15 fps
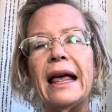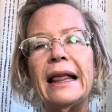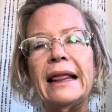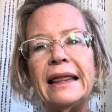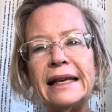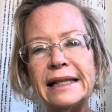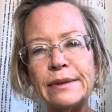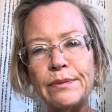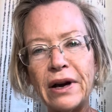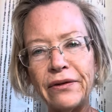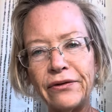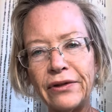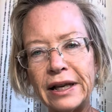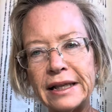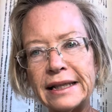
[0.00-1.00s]
This, my
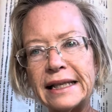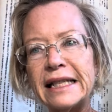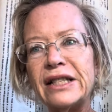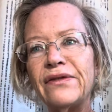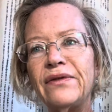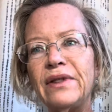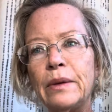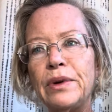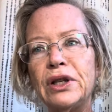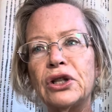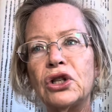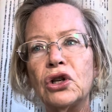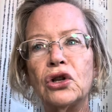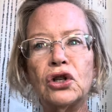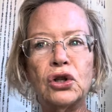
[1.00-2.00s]
friends, is flipping the
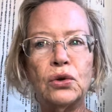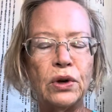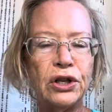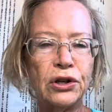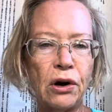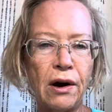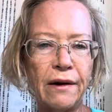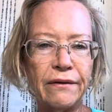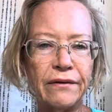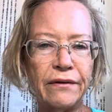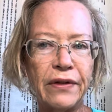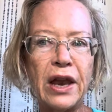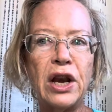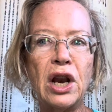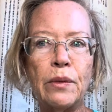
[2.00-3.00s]
sugar switch off,
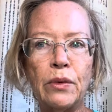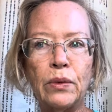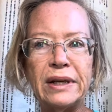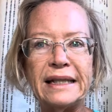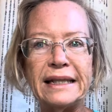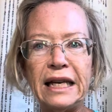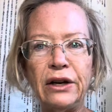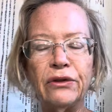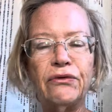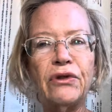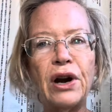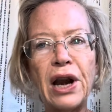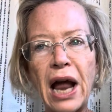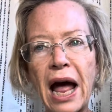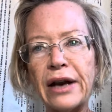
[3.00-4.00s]
the #1 secret for
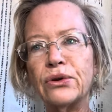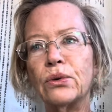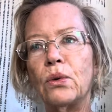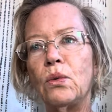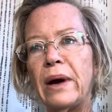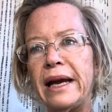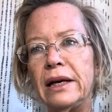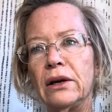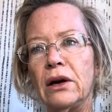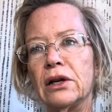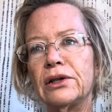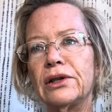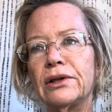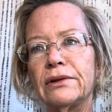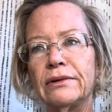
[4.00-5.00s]
natural weight
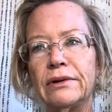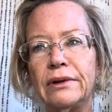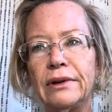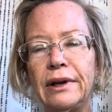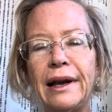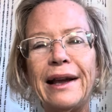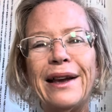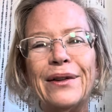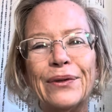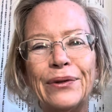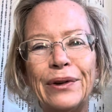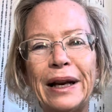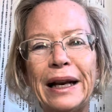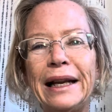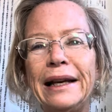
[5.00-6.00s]
loss. It
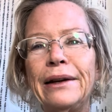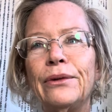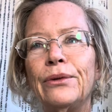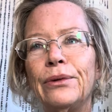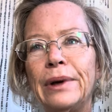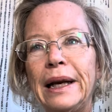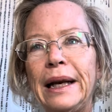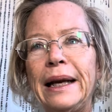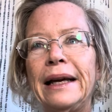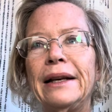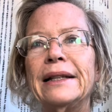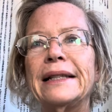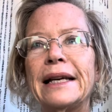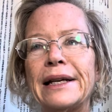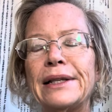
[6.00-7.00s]
really, really
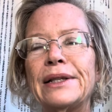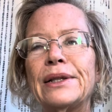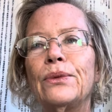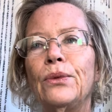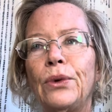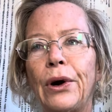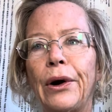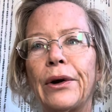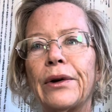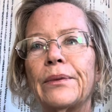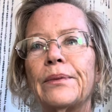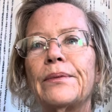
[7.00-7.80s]
does work.